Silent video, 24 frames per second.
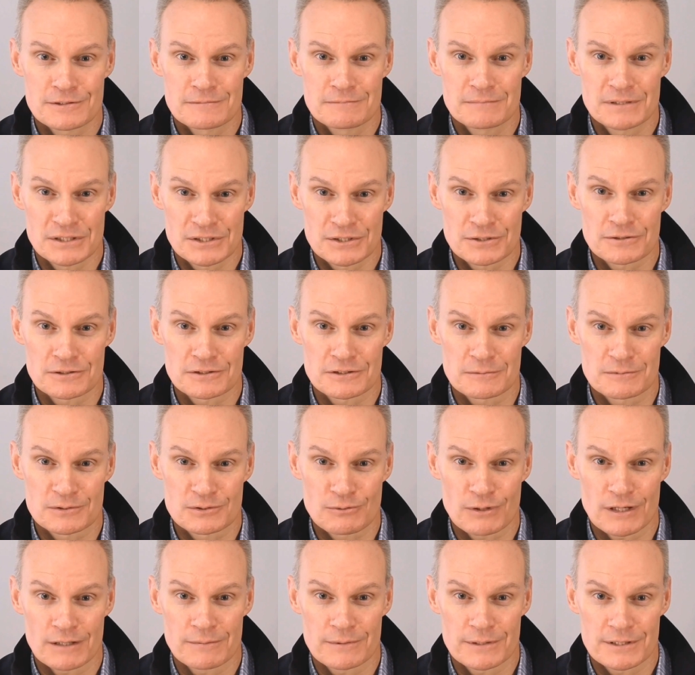Be sure to
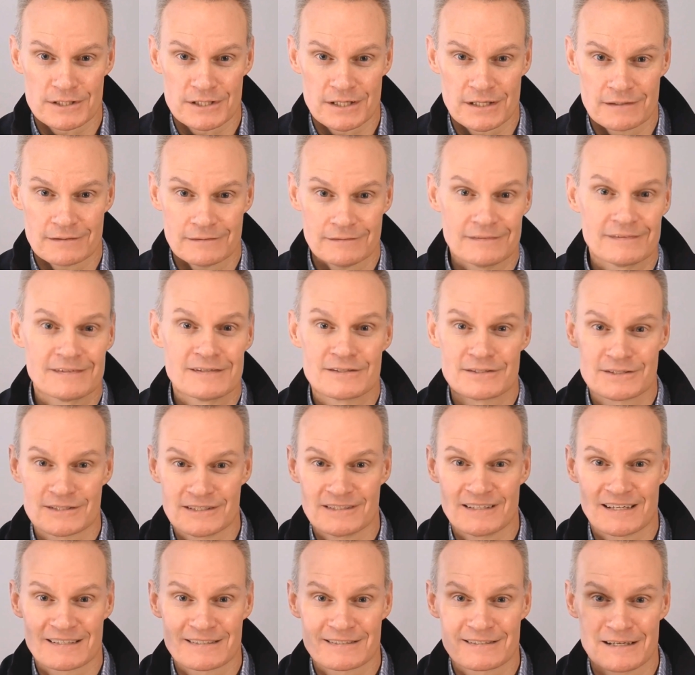subscribe to the channel. See you
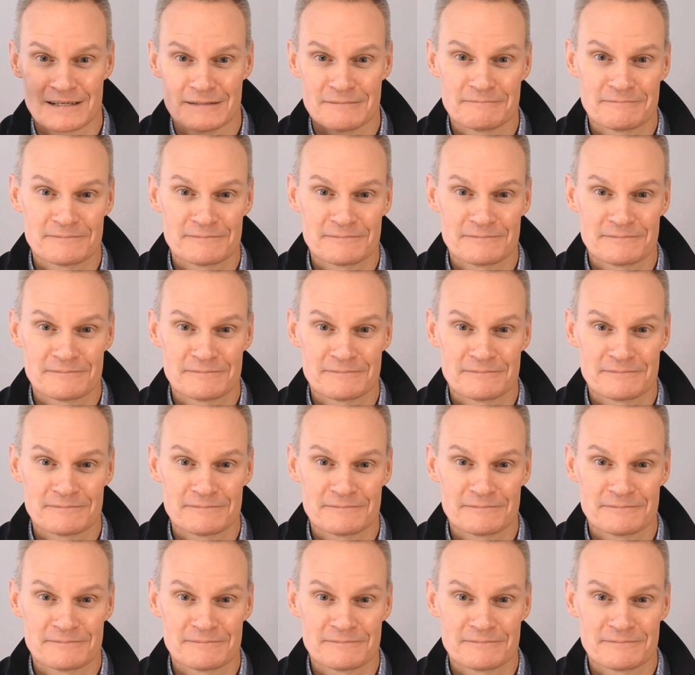next time.